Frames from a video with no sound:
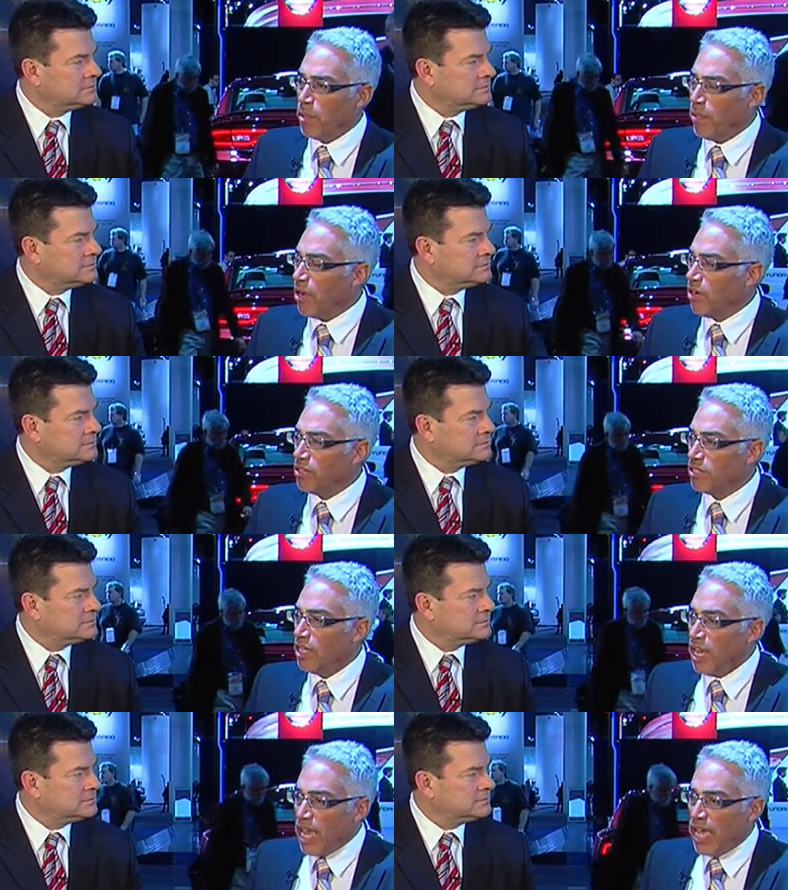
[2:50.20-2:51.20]
Speaker 1: the parts
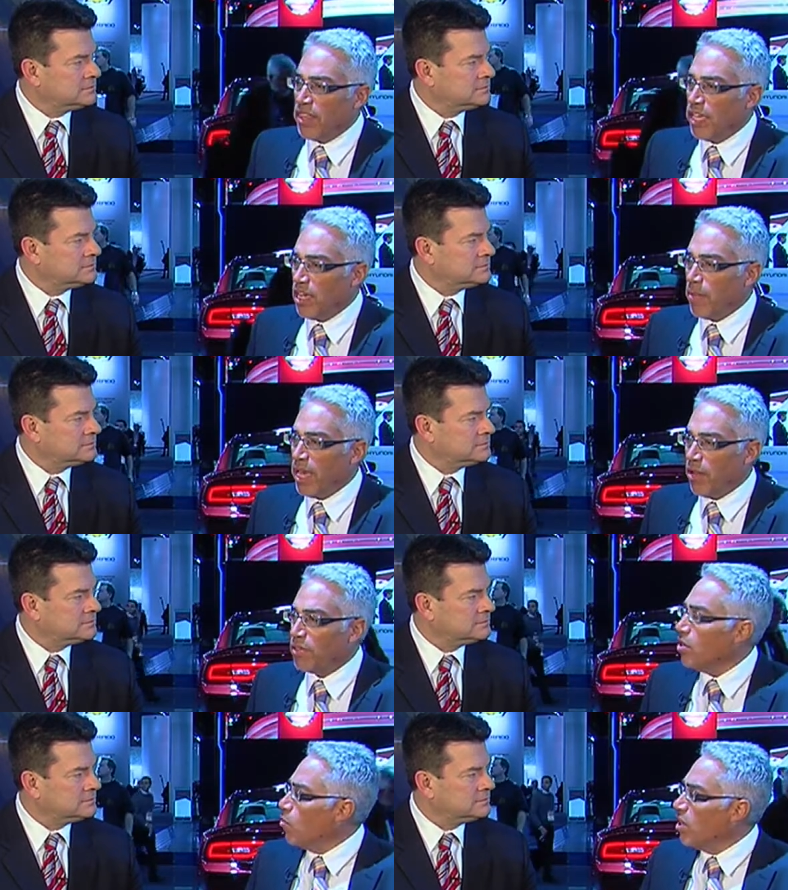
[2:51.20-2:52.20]
and they come out
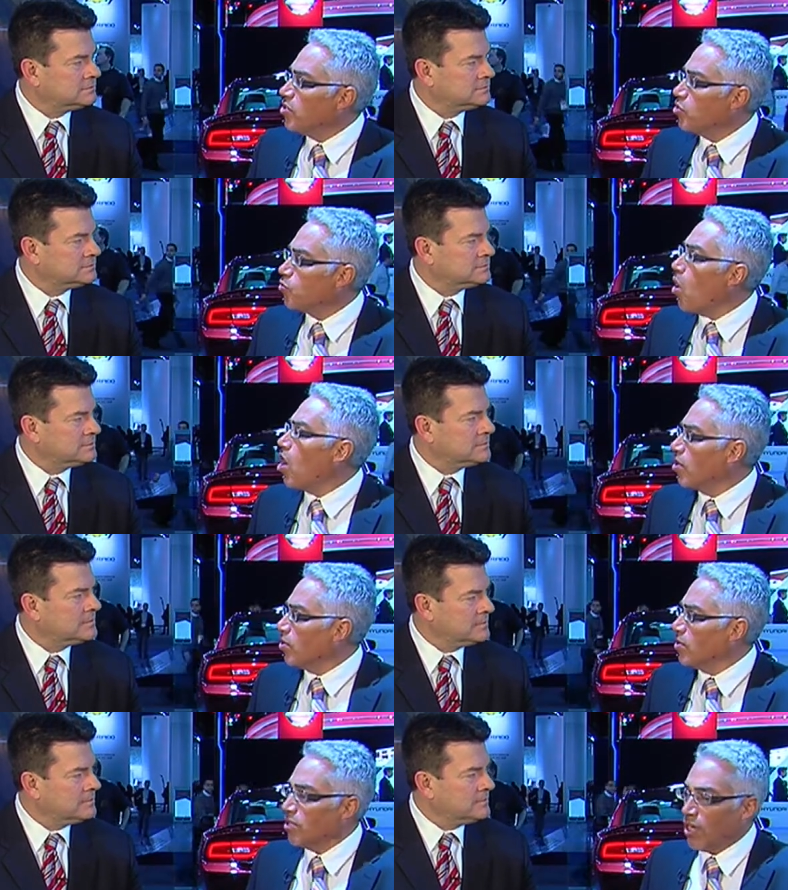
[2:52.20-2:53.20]
with
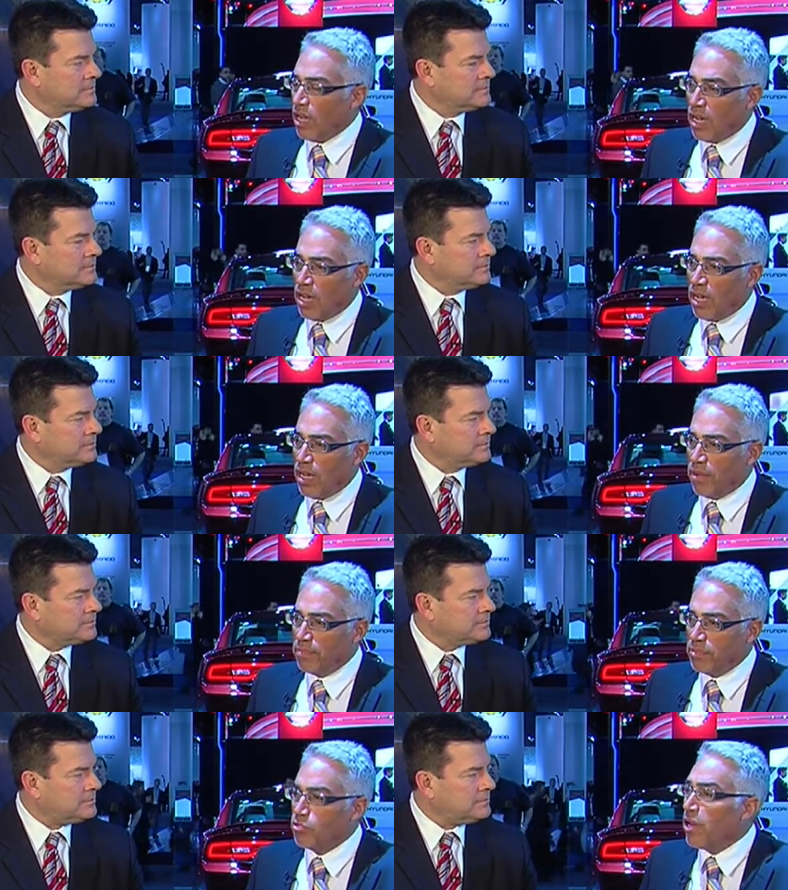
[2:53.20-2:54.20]
stronger uh,
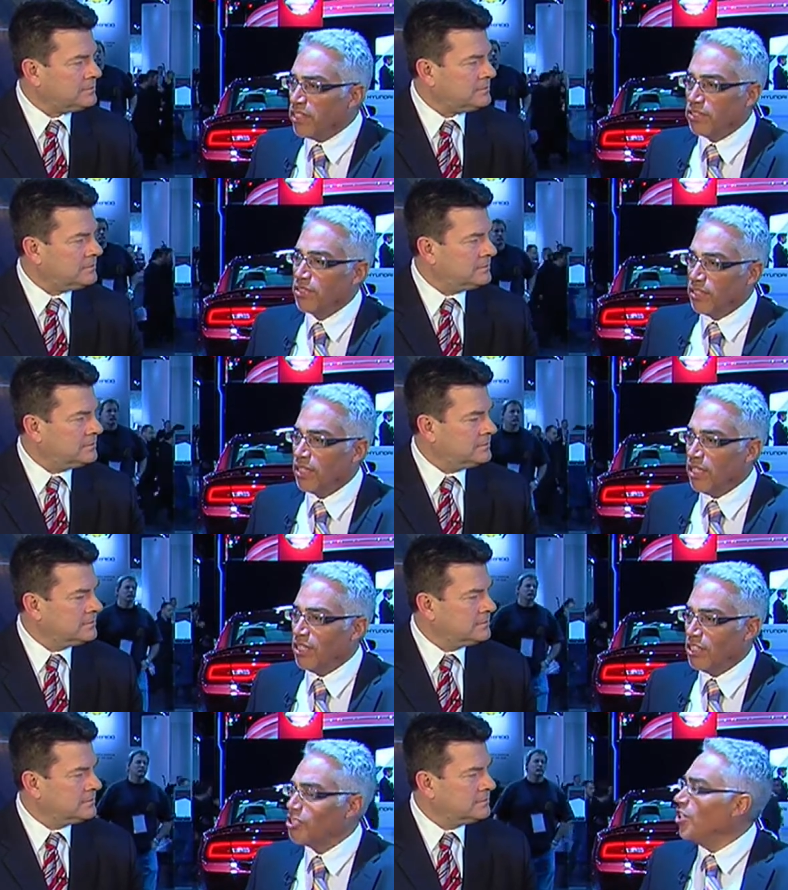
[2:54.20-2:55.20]
strengths
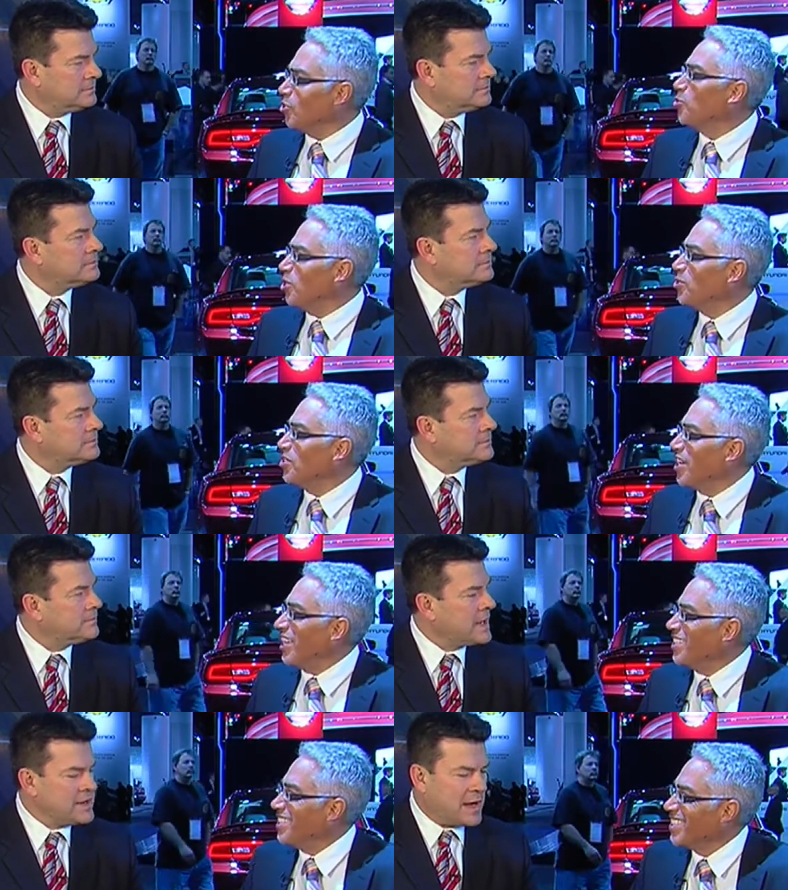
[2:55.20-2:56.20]
than the steels we use
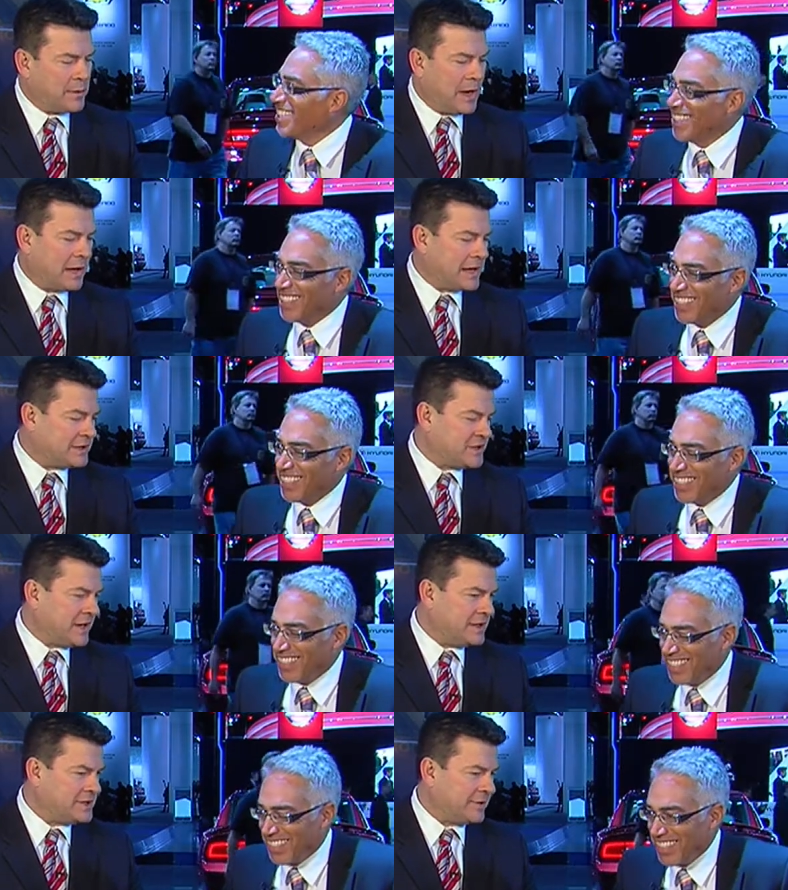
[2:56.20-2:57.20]
today.
Speaker 2: Now what I like is,
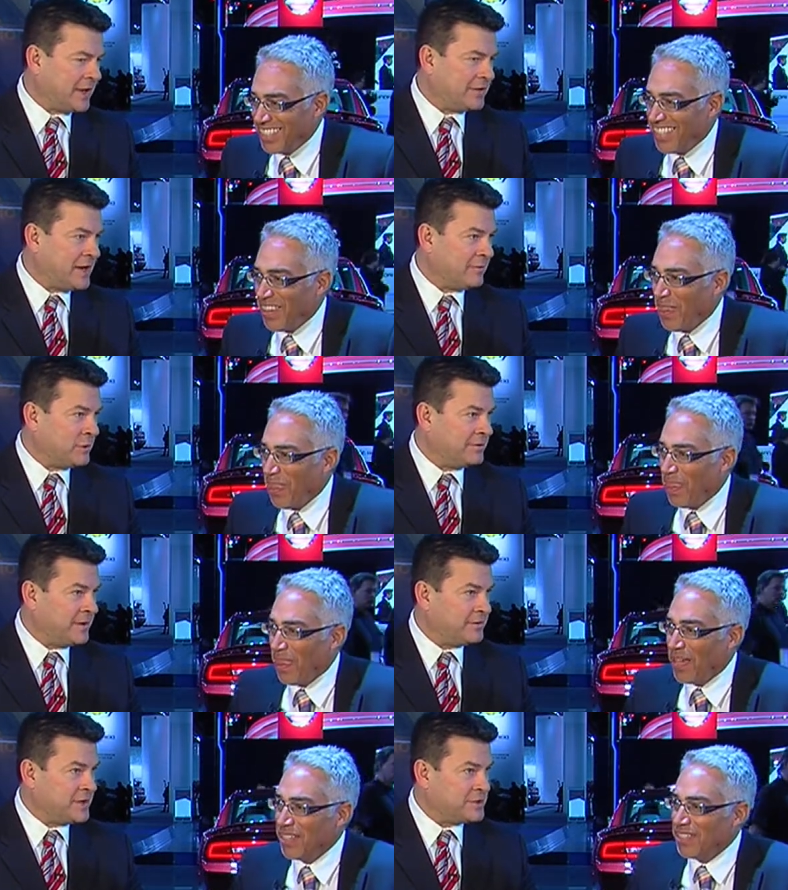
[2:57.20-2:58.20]
uh, is I've got the
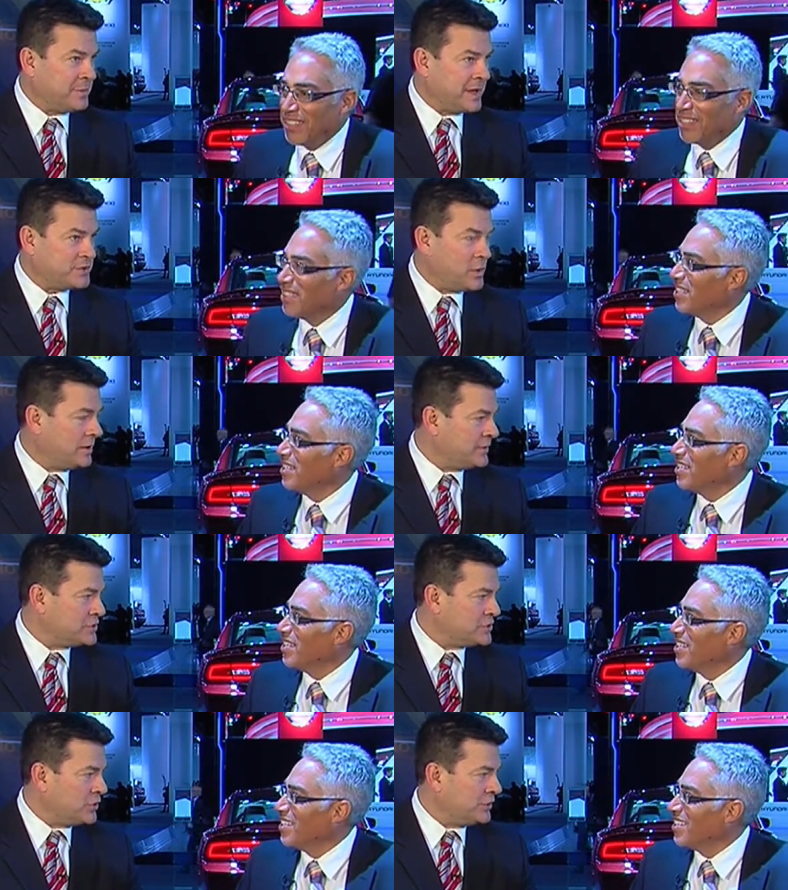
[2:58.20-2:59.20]
F-150, it's about 12
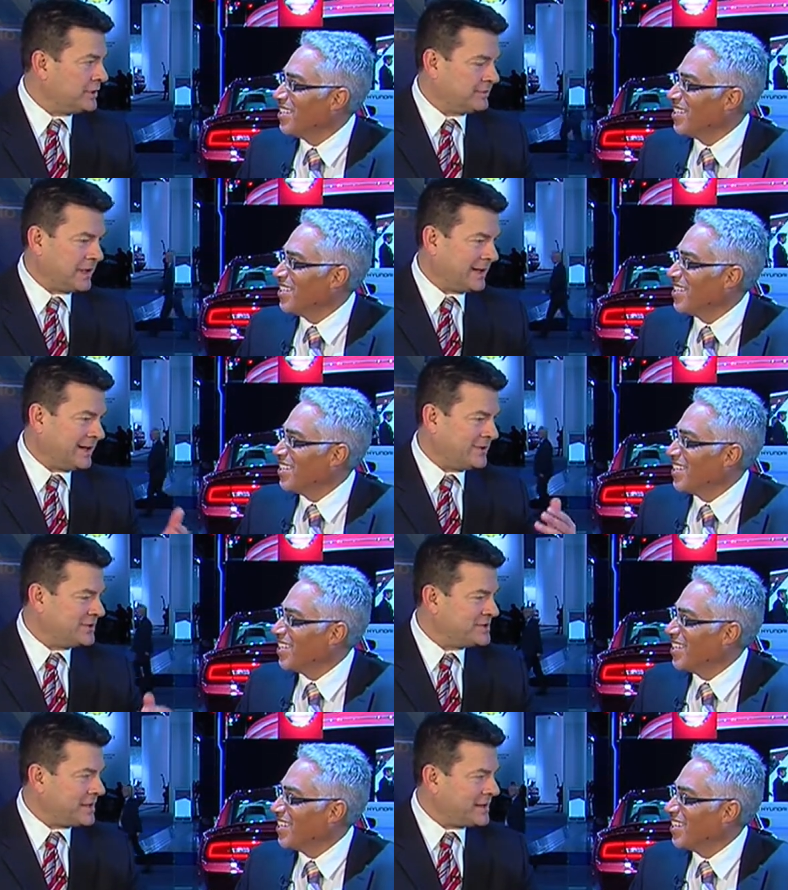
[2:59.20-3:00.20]
years old and I've got like
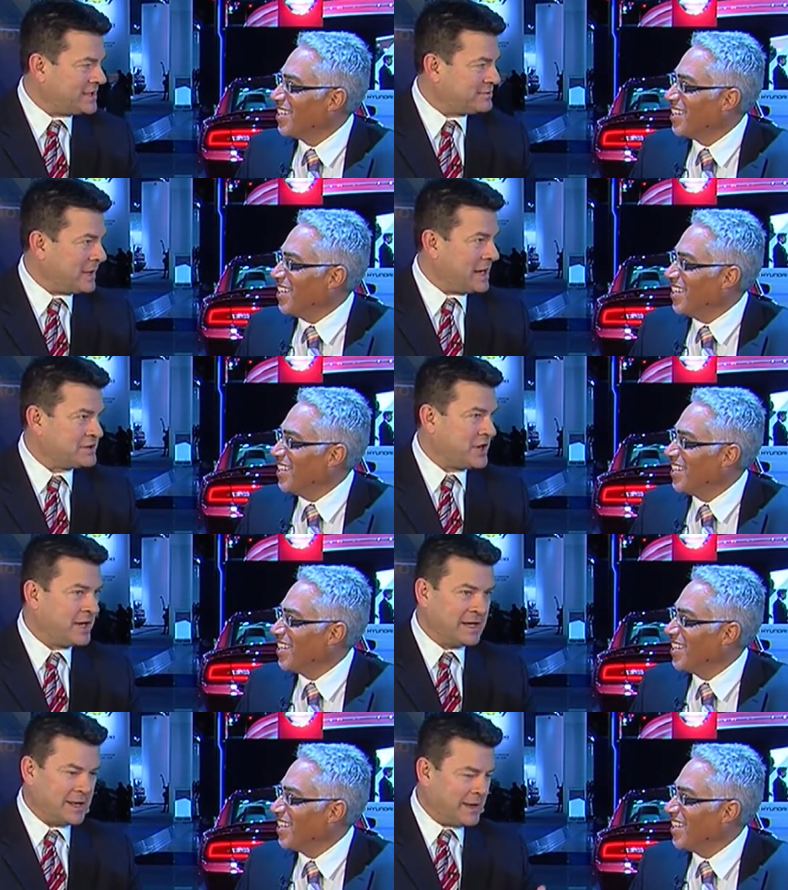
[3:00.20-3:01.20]
110,000 miles on
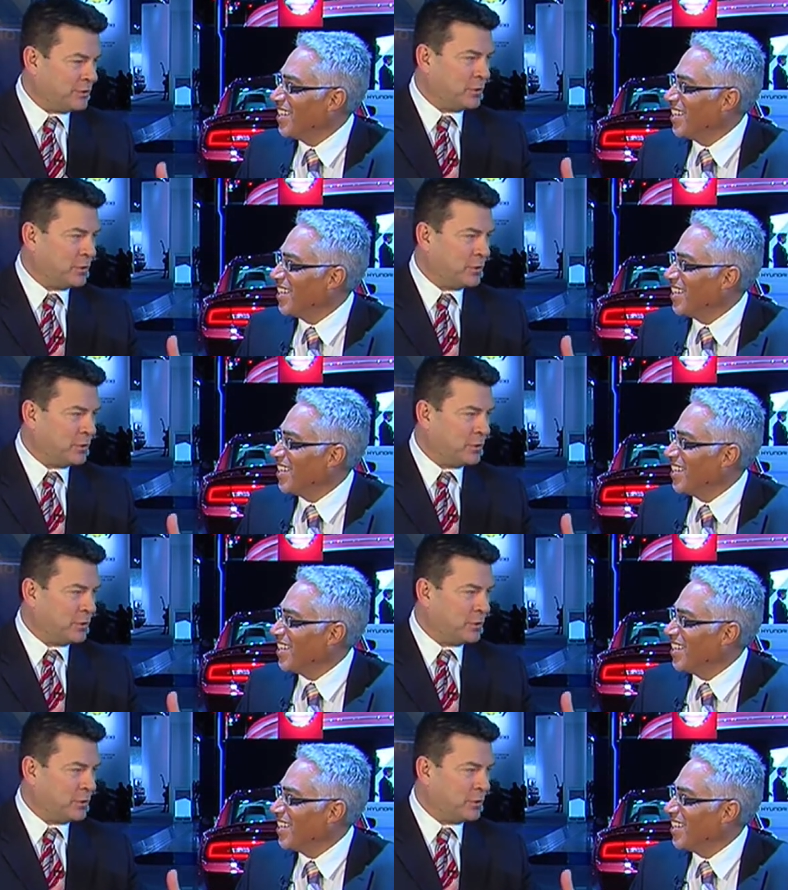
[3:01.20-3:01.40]
it and, and, the